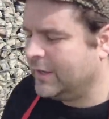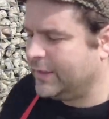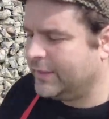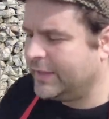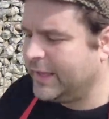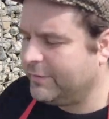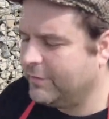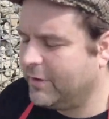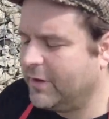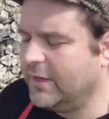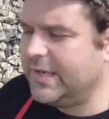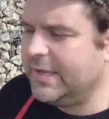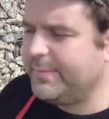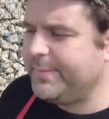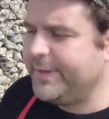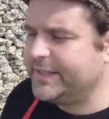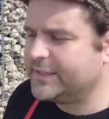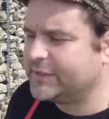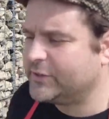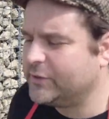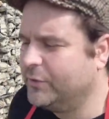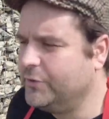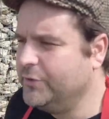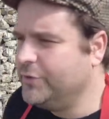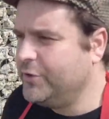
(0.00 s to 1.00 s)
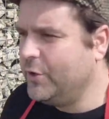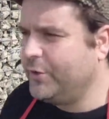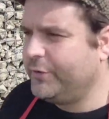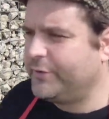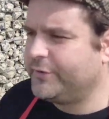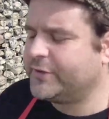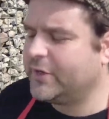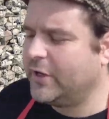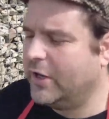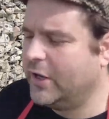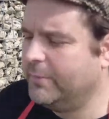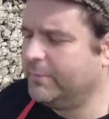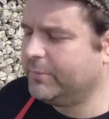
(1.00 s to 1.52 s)
there are limits on youth
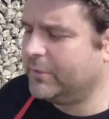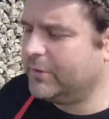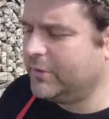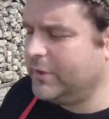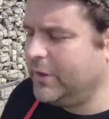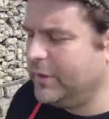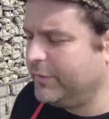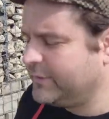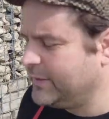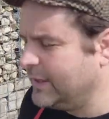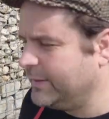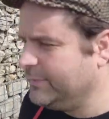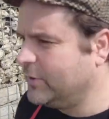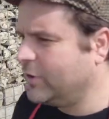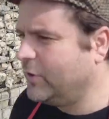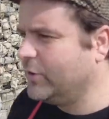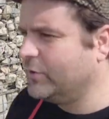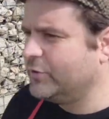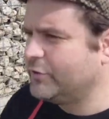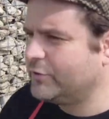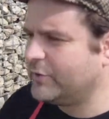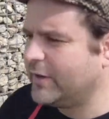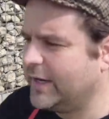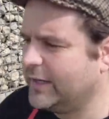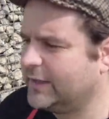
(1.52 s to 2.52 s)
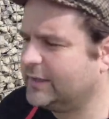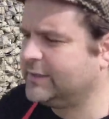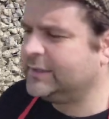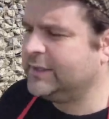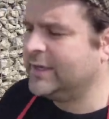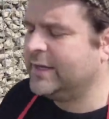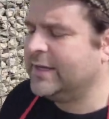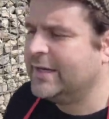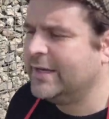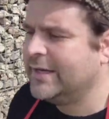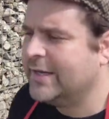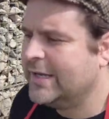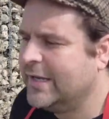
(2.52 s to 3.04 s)
team contracts.
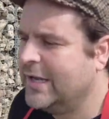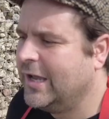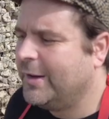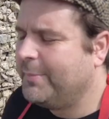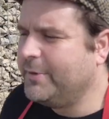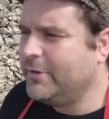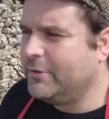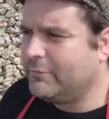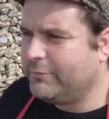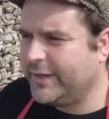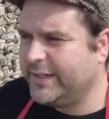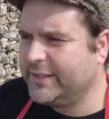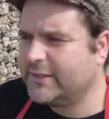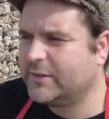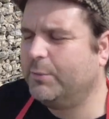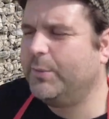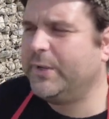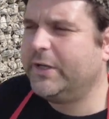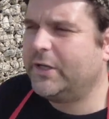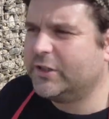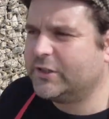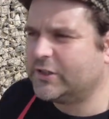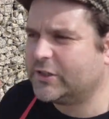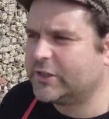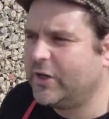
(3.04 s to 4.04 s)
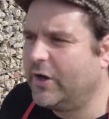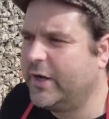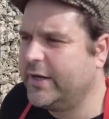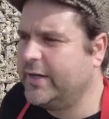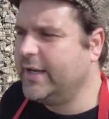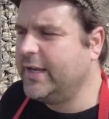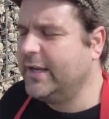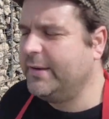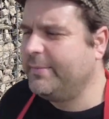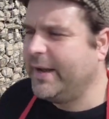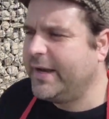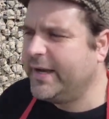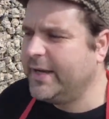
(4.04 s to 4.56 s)
I mean, the reason we could sign
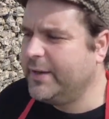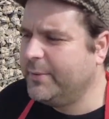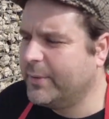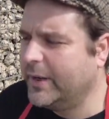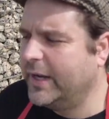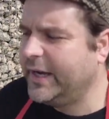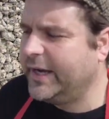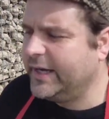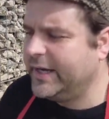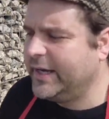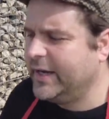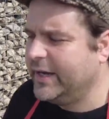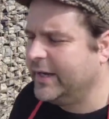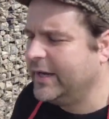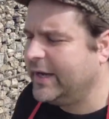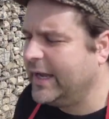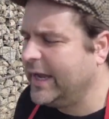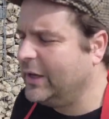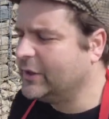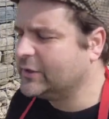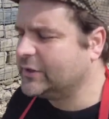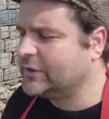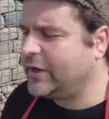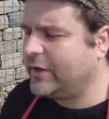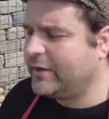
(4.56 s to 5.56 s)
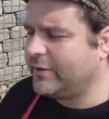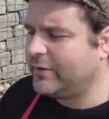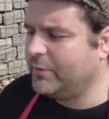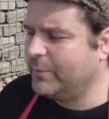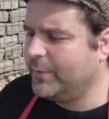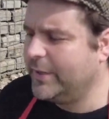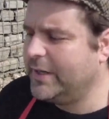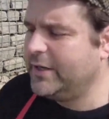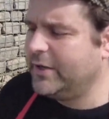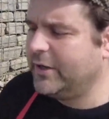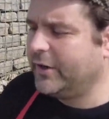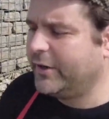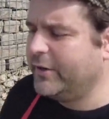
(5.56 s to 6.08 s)
him anyway outside of the
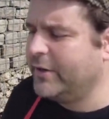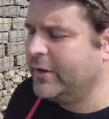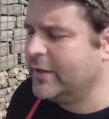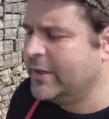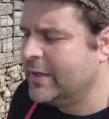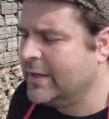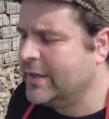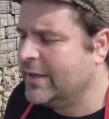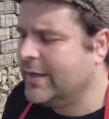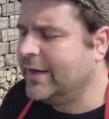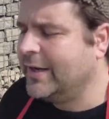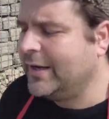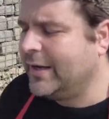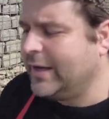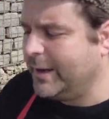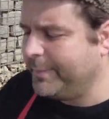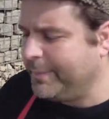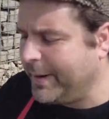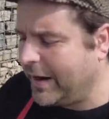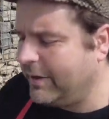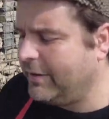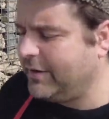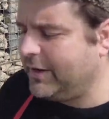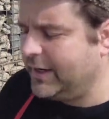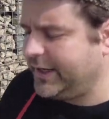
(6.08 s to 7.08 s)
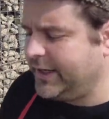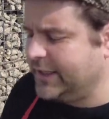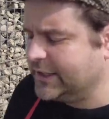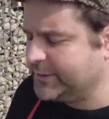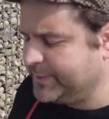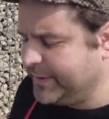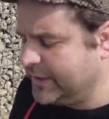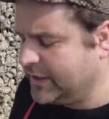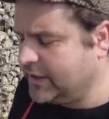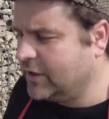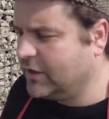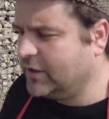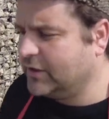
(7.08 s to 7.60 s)
window apparently is
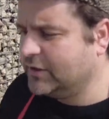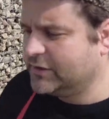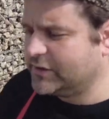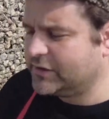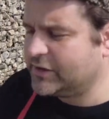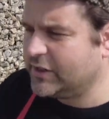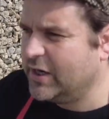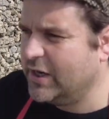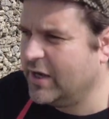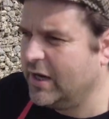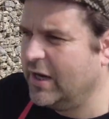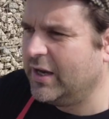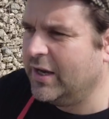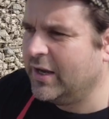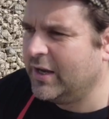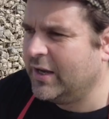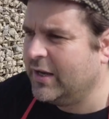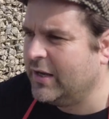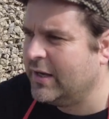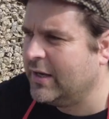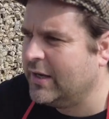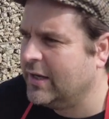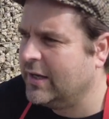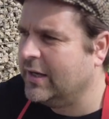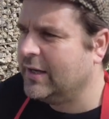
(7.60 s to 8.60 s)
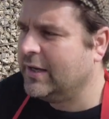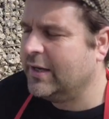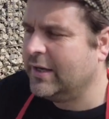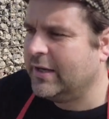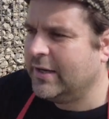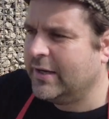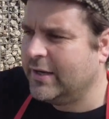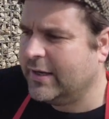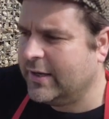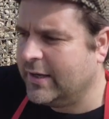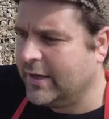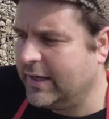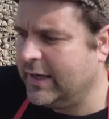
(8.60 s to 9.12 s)
because
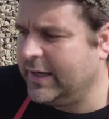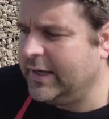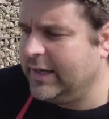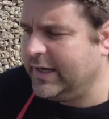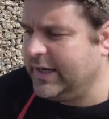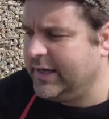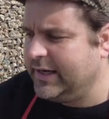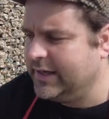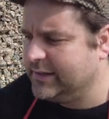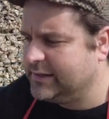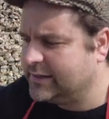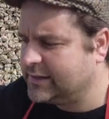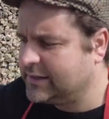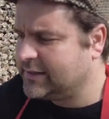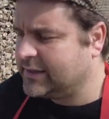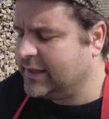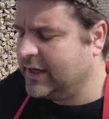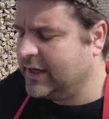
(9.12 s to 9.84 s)
he'd